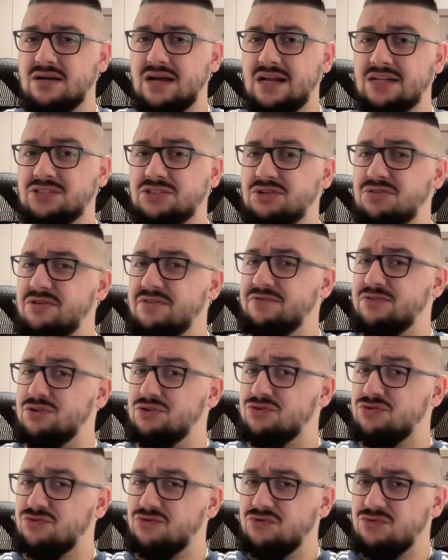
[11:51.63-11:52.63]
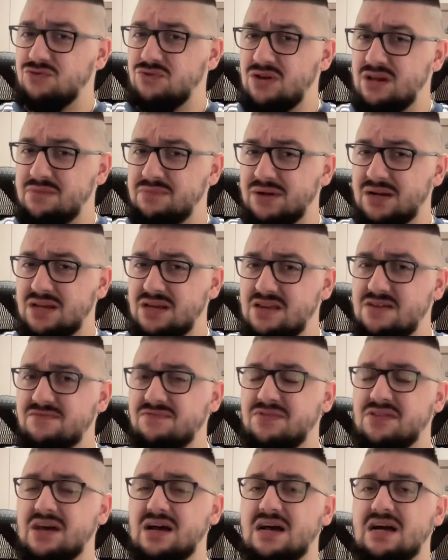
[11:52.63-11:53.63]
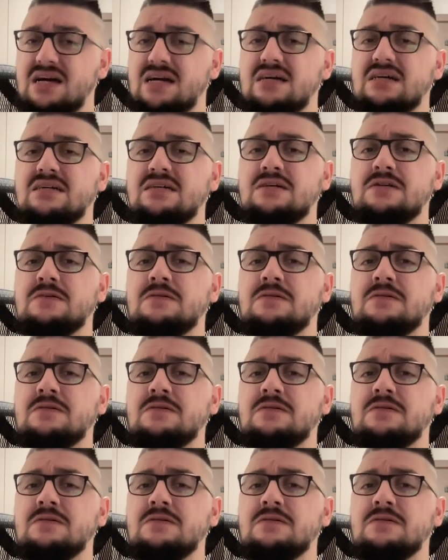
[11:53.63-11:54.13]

And so if you truly believe that,